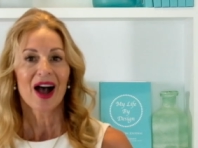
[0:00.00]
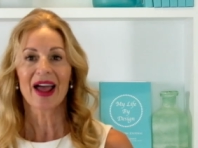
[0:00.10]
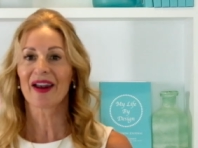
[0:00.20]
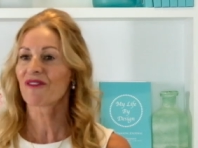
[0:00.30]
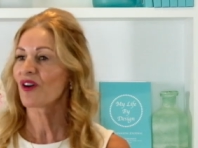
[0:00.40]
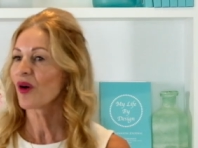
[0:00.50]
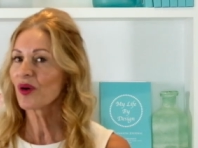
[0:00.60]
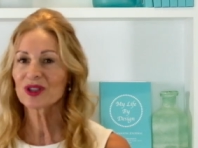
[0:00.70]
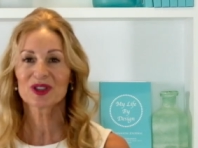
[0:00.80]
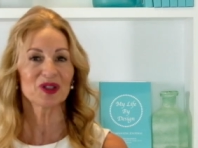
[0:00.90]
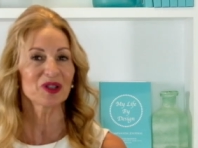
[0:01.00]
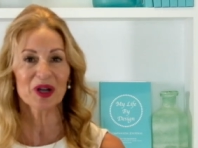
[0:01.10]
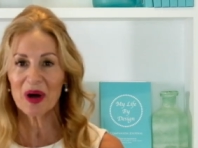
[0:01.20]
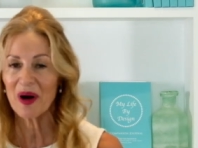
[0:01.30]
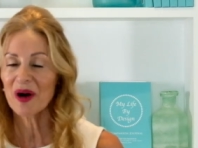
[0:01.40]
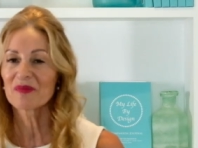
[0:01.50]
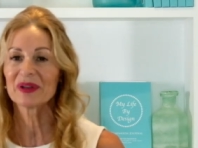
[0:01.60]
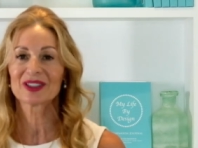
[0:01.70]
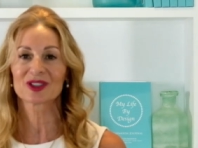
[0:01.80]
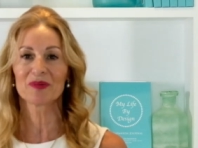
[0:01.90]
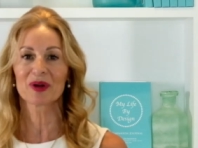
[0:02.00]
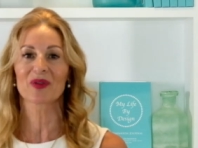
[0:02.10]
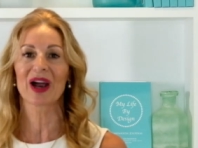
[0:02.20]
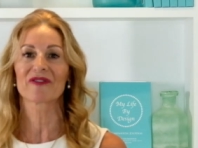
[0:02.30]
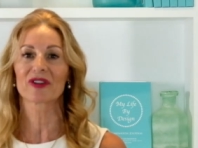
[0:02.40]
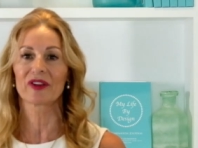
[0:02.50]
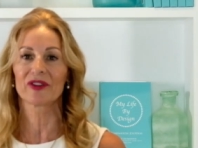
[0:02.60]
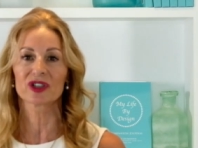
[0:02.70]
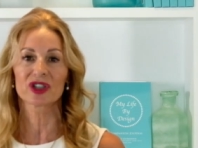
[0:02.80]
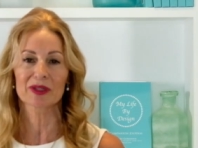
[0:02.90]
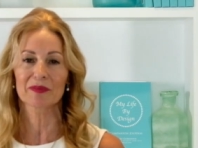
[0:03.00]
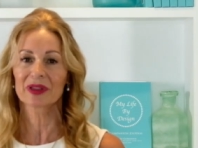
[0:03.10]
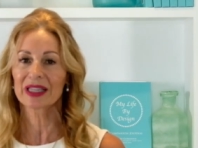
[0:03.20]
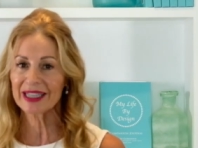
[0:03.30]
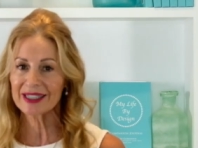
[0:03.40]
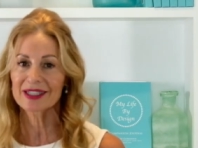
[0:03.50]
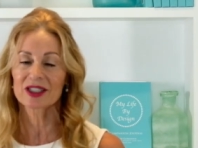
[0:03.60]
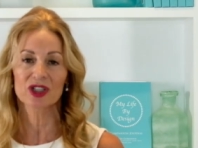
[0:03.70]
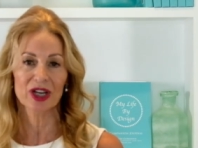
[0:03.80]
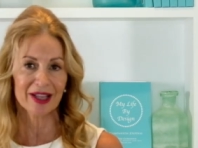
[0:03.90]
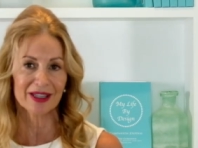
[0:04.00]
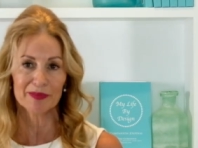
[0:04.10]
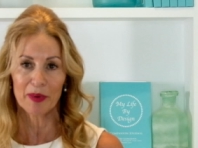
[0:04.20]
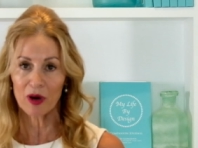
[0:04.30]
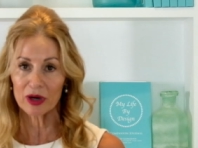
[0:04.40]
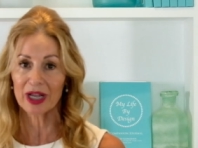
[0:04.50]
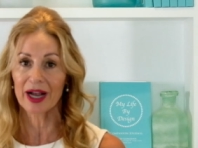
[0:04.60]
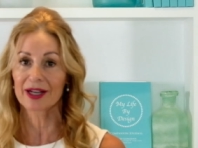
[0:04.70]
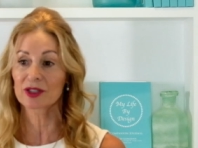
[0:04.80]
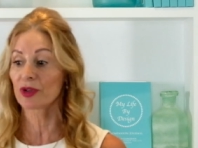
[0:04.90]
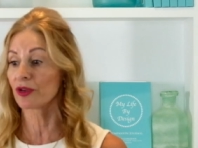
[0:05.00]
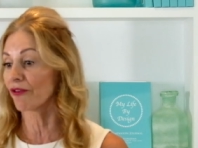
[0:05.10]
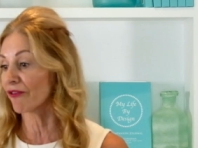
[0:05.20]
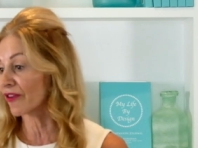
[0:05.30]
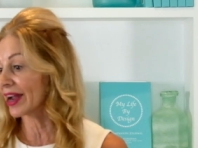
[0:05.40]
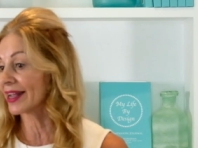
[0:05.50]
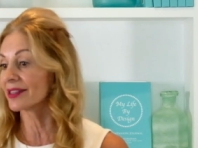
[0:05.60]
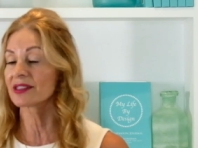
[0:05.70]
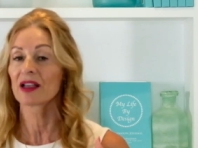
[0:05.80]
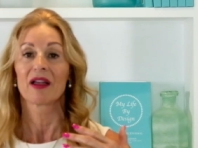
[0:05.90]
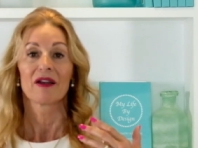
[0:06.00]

And of course, you know I'll be super grateful if you just please share this podcast with your friends,